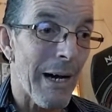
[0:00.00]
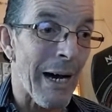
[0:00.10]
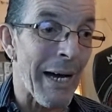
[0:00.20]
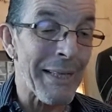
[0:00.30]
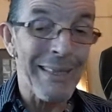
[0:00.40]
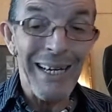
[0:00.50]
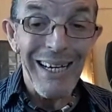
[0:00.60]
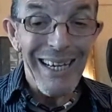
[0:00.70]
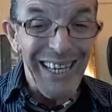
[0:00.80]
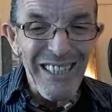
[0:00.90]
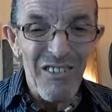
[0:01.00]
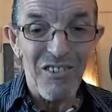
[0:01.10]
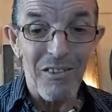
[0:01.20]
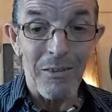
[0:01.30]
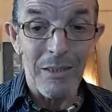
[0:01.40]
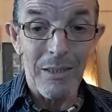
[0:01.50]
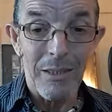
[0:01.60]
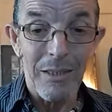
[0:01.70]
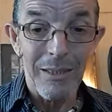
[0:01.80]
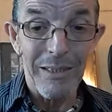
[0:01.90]
And that instant
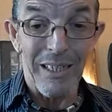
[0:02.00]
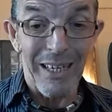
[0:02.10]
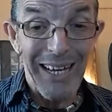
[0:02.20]
that I